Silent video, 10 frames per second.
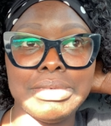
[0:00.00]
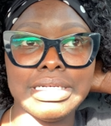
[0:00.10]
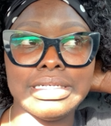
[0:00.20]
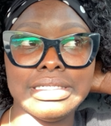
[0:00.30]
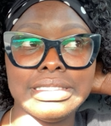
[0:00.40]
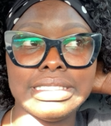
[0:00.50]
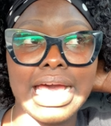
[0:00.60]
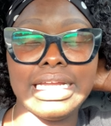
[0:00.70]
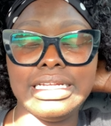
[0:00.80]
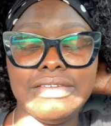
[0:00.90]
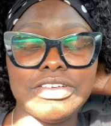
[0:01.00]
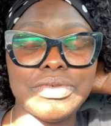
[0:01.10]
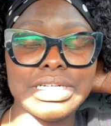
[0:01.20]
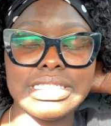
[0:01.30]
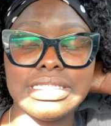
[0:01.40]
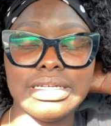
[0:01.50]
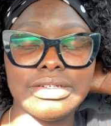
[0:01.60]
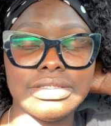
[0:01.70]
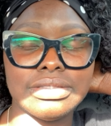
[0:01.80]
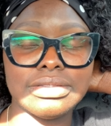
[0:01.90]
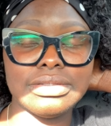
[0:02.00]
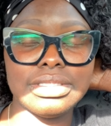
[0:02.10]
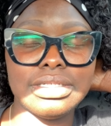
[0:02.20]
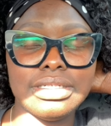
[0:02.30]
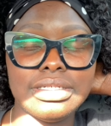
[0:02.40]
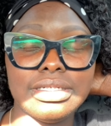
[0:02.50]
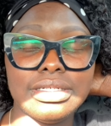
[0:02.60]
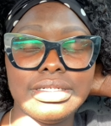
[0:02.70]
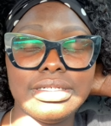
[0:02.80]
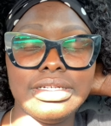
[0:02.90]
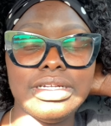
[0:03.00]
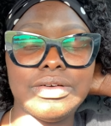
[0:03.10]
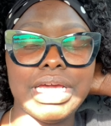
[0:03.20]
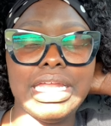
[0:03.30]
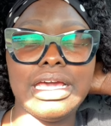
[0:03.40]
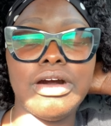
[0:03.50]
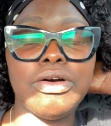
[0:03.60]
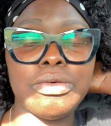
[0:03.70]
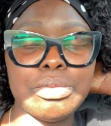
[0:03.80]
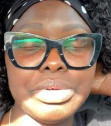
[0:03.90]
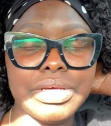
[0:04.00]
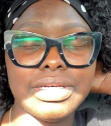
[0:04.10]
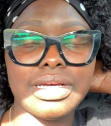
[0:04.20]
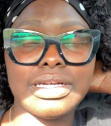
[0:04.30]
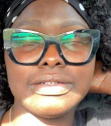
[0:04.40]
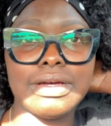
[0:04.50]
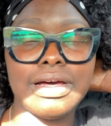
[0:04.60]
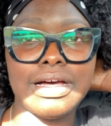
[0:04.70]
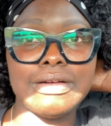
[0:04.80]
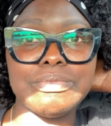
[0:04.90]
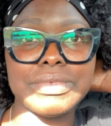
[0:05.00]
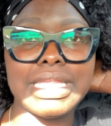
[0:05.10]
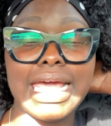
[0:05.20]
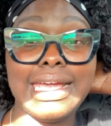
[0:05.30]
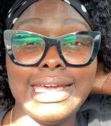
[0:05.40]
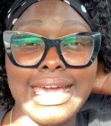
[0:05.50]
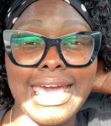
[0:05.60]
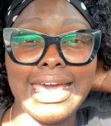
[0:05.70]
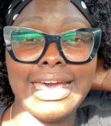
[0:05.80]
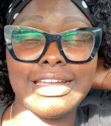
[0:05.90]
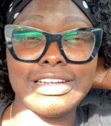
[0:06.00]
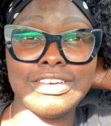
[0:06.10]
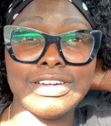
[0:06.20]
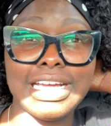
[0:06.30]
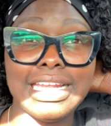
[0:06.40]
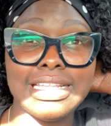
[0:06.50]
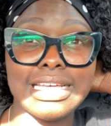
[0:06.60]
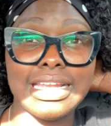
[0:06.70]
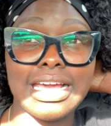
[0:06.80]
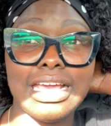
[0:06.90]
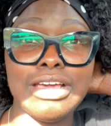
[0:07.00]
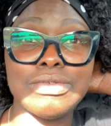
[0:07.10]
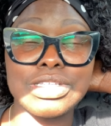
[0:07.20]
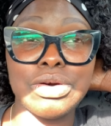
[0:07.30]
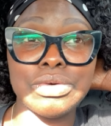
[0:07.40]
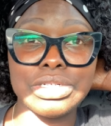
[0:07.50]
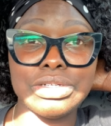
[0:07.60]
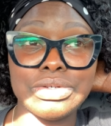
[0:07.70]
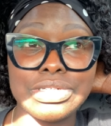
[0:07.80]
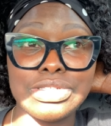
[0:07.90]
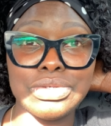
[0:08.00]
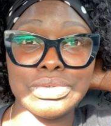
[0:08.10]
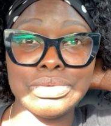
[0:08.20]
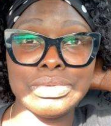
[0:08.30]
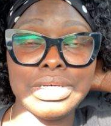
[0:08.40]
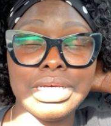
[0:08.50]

because I didn't even want to steal, you know, any hope um, that he had or anything that he was holding on to